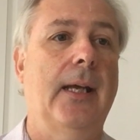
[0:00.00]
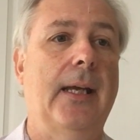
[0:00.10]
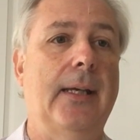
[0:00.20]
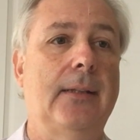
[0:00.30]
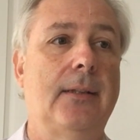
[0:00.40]

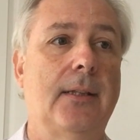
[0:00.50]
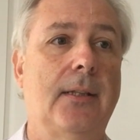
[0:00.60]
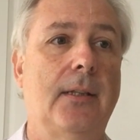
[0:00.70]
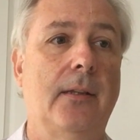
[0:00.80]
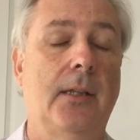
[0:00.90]
And
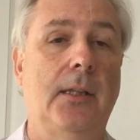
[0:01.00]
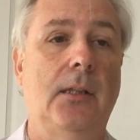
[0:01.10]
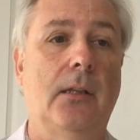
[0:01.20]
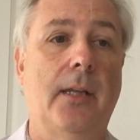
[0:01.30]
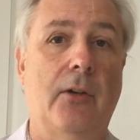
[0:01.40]

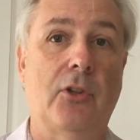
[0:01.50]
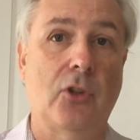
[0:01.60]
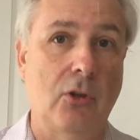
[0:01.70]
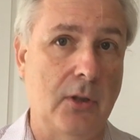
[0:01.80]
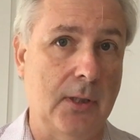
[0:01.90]
their
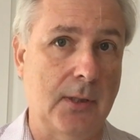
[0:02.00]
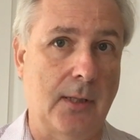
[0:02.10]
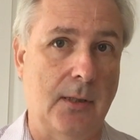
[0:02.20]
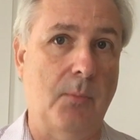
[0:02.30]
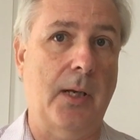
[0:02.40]
attorney
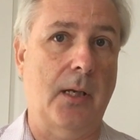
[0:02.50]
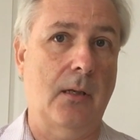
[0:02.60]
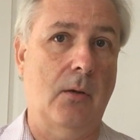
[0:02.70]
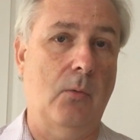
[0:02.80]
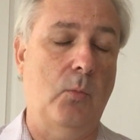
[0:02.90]
sent it back
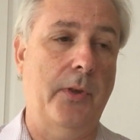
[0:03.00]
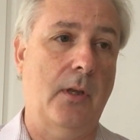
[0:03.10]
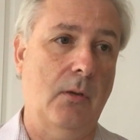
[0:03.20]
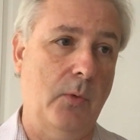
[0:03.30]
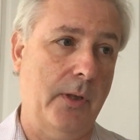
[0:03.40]
with a